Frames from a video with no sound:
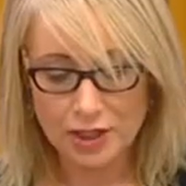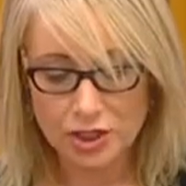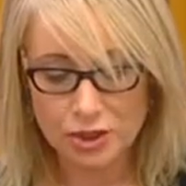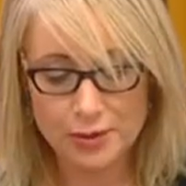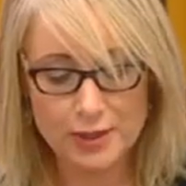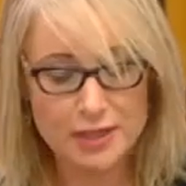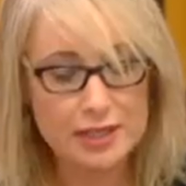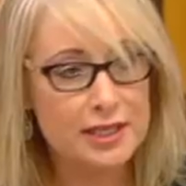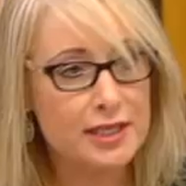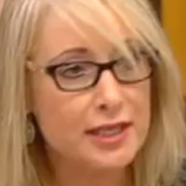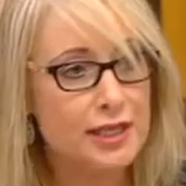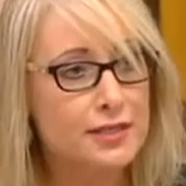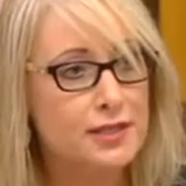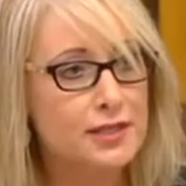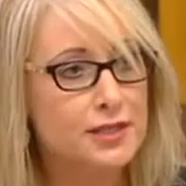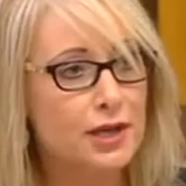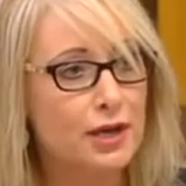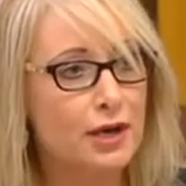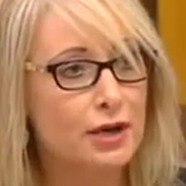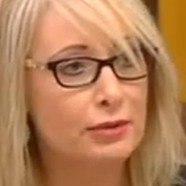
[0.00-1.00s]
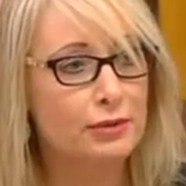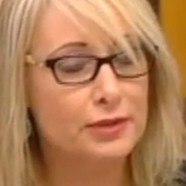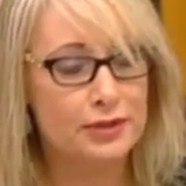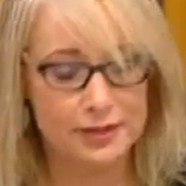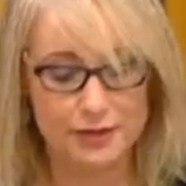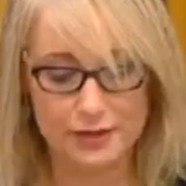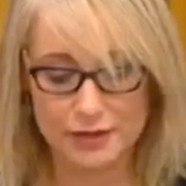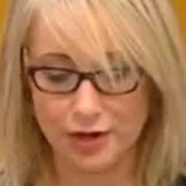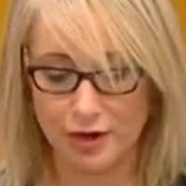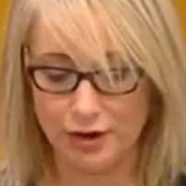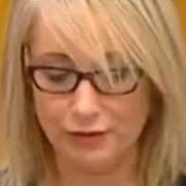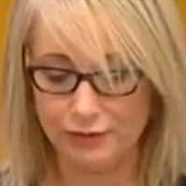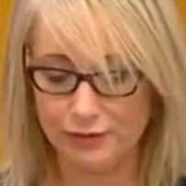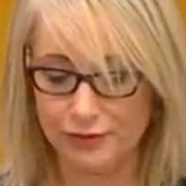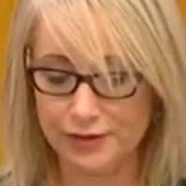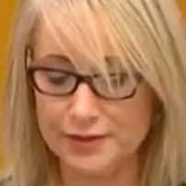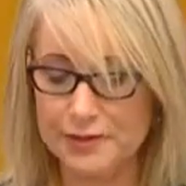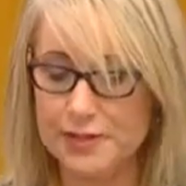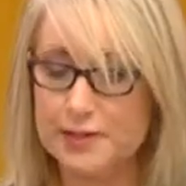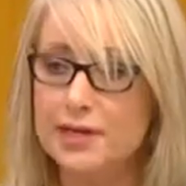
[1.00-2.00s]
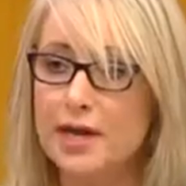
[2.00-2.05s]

20 years ago at this conference,